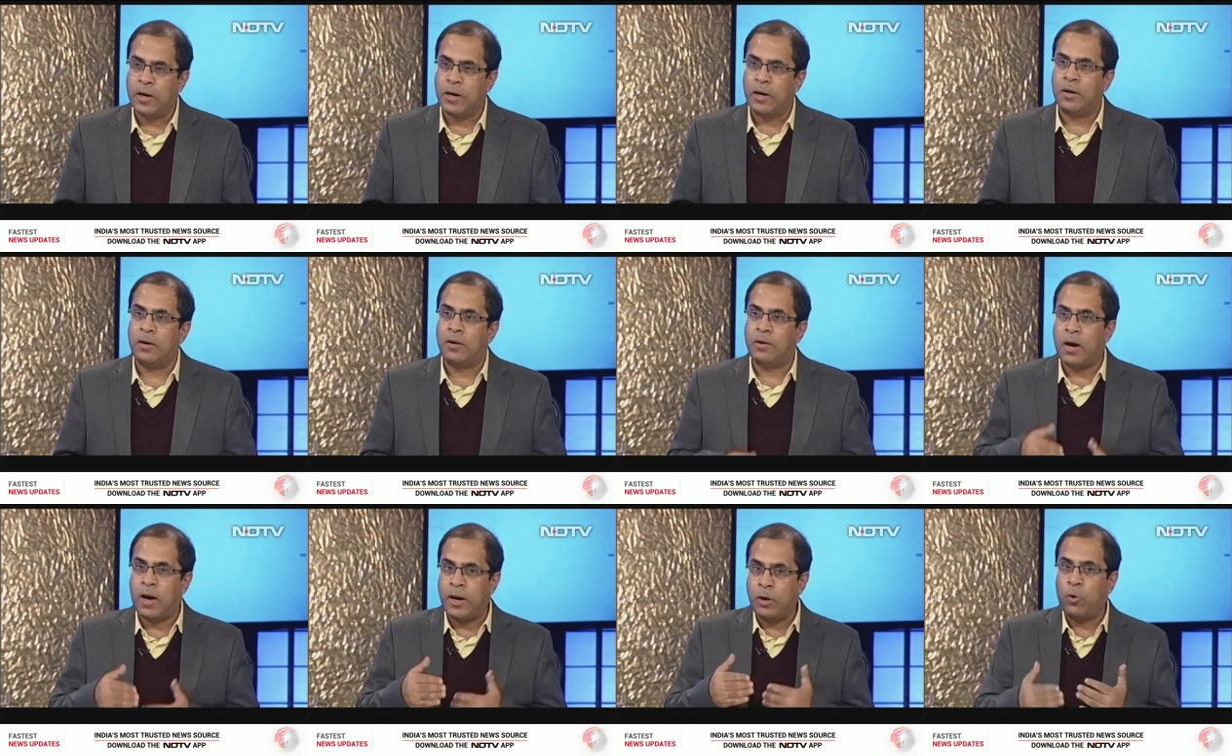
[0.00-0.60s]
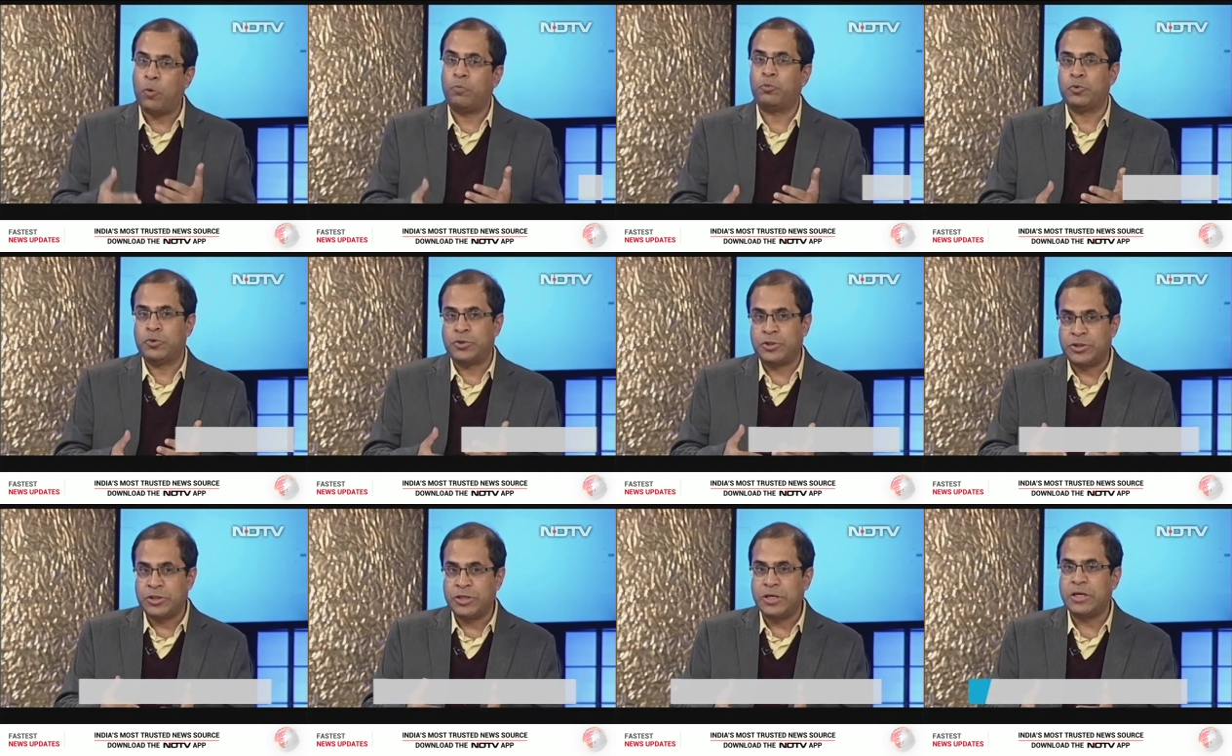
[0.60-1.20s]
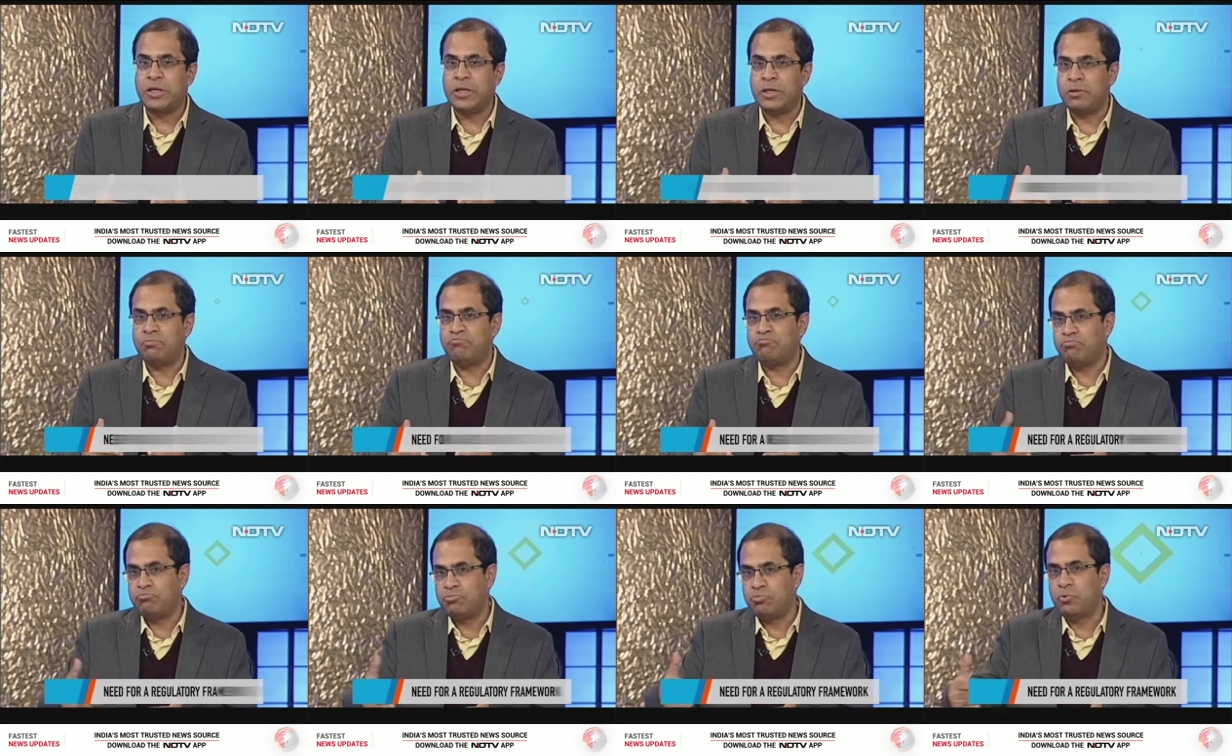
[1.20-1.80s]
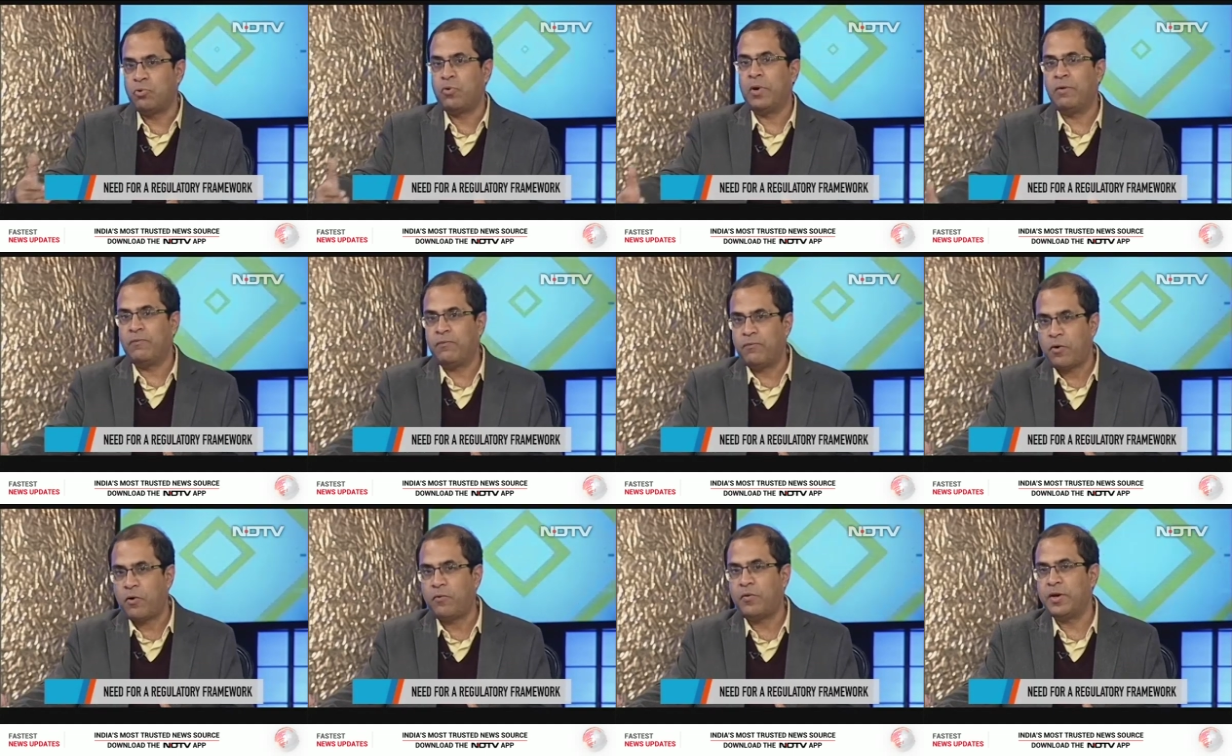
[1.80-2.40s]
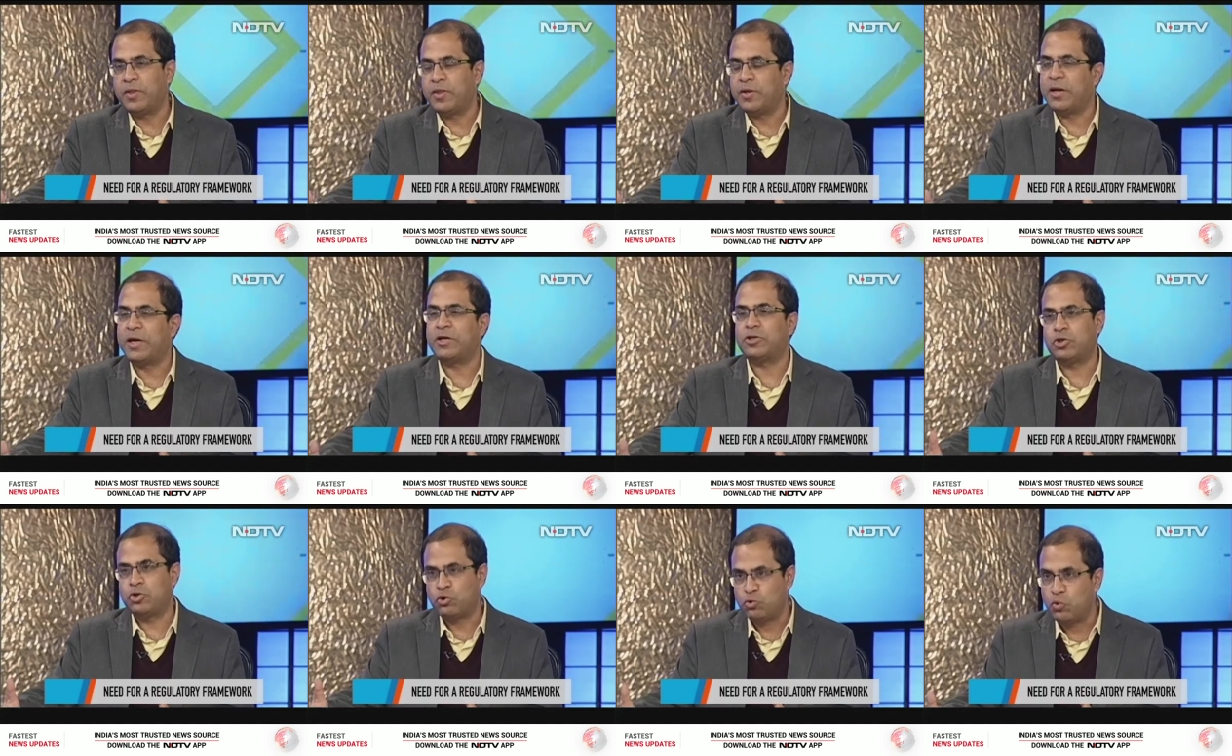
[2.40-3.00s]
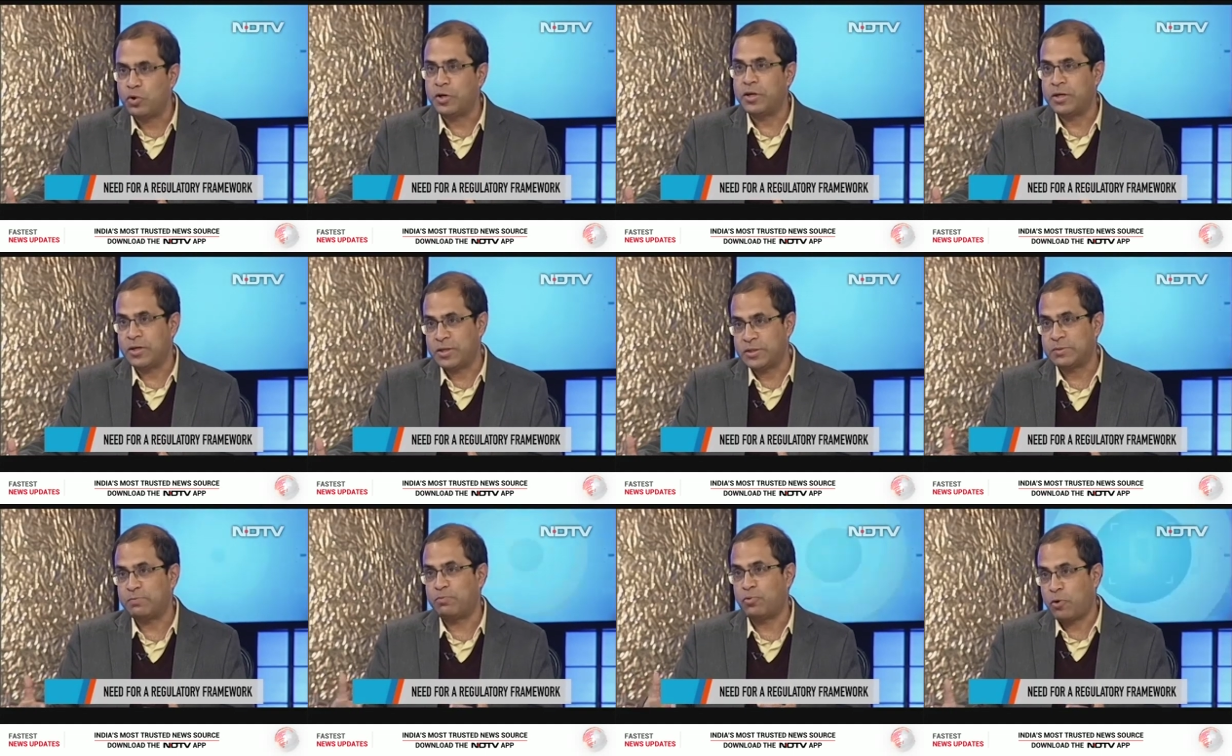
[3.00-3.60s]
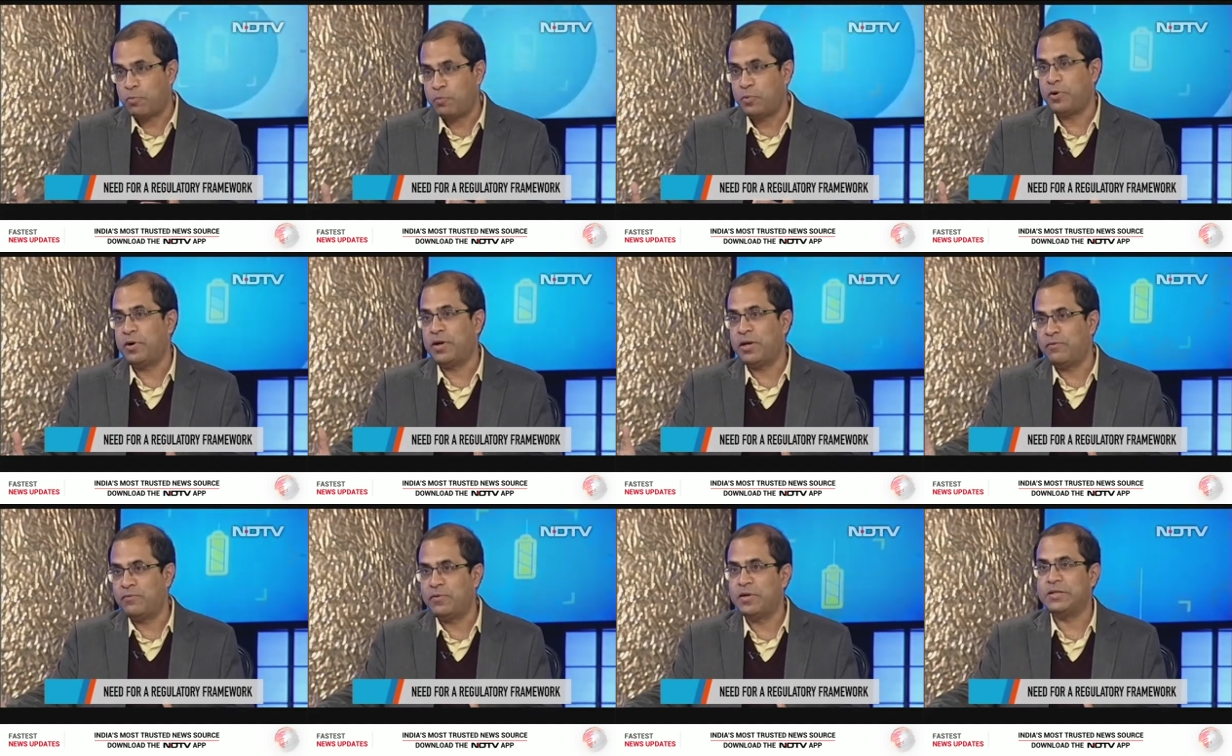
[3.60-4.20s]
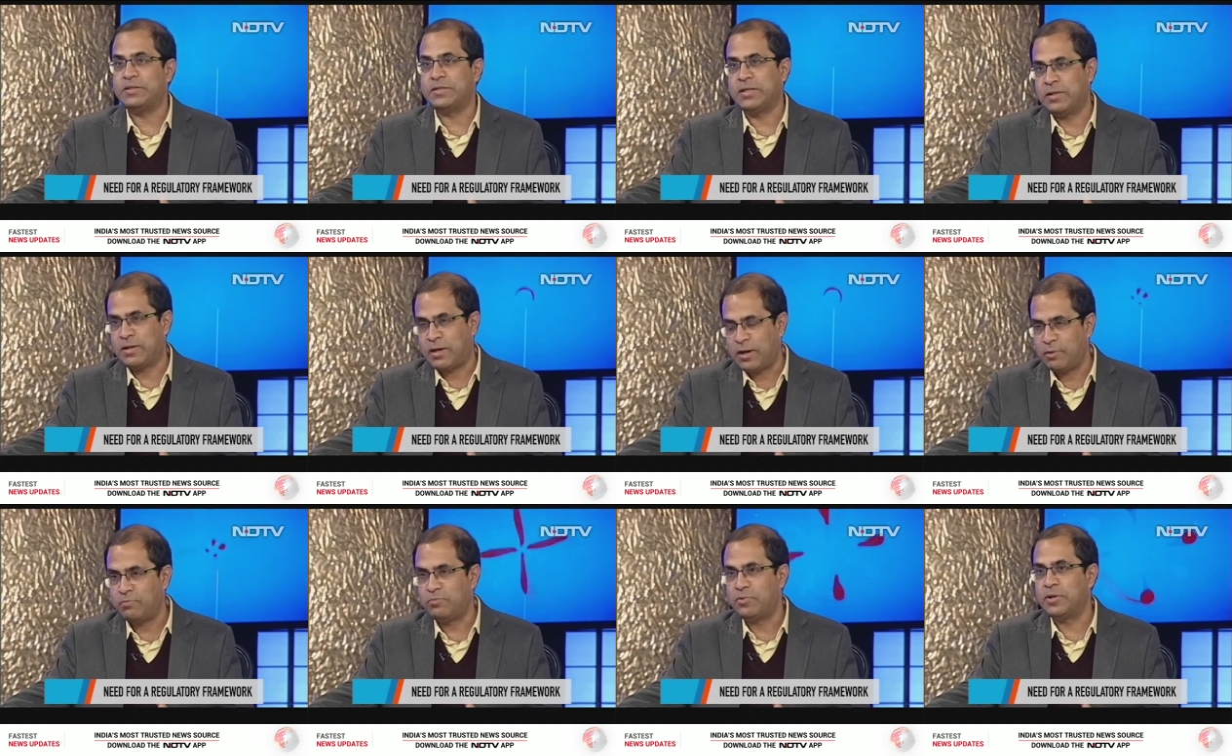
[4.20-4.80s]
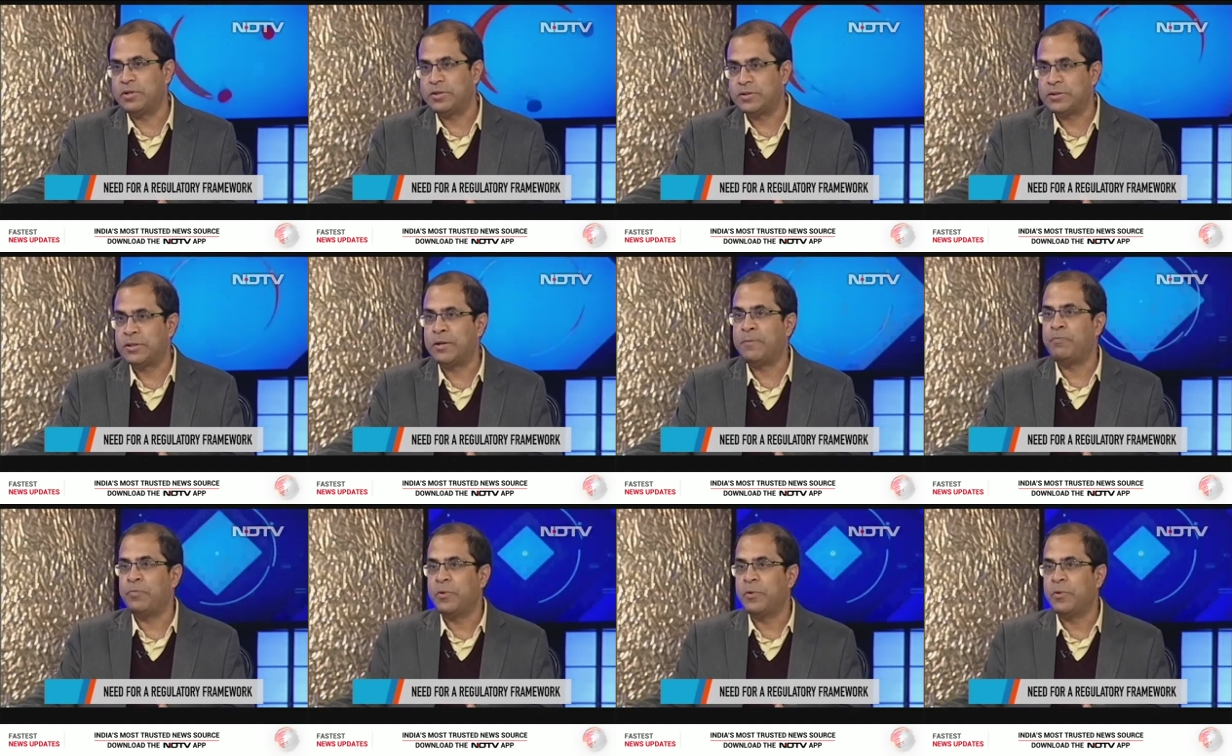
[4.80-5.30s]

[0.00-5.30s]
Uh, I hope to see going forward in the next two years proper E Vs and hybrids,